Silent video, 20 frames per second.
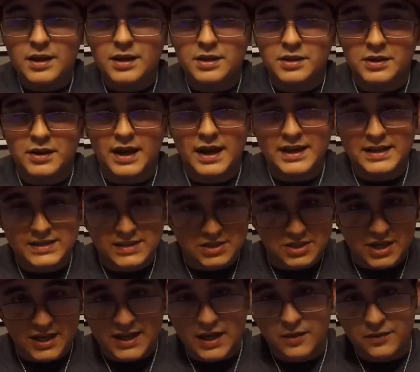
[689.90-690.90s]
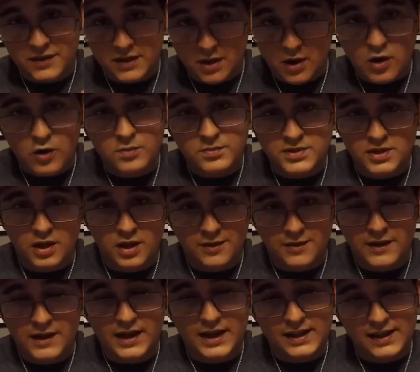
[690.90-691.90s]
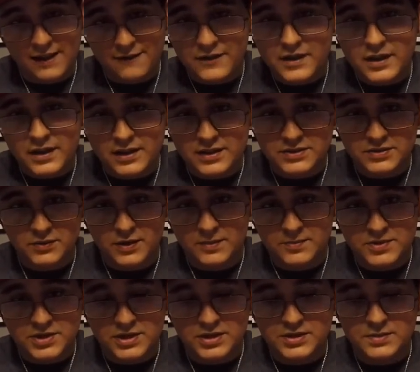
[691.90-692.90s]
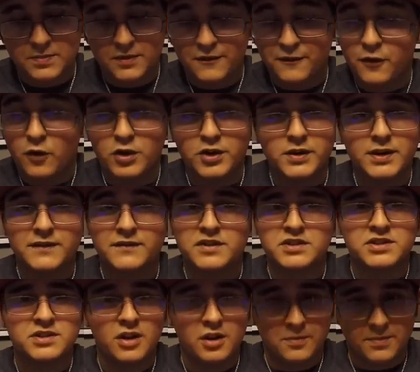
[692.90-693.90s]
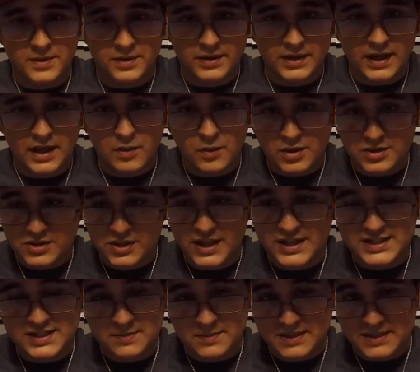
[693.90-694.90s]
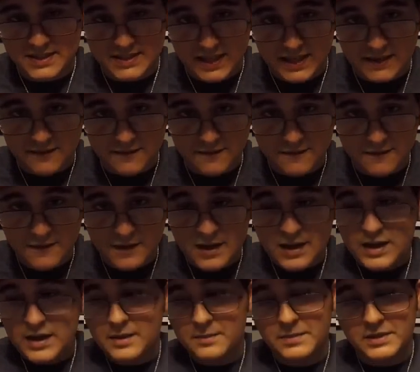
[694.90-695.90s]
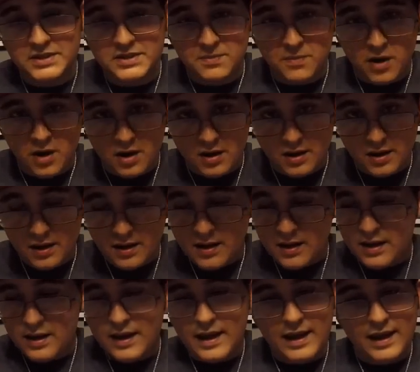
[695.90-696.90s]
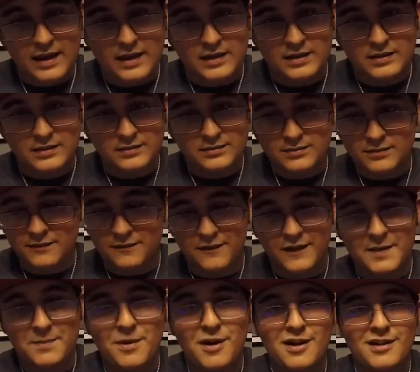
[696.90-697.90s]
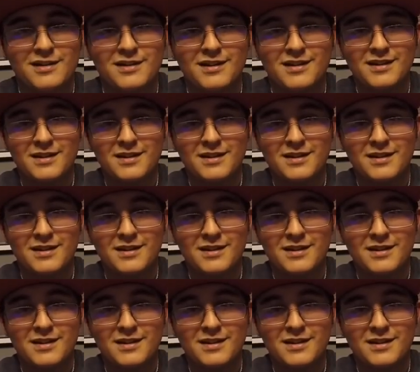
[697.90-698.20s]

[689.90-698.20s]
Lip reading: you guys check out the Ohm's Law thing I left in the description before you even start building. I want you guys to be safe, be smart, and vape on.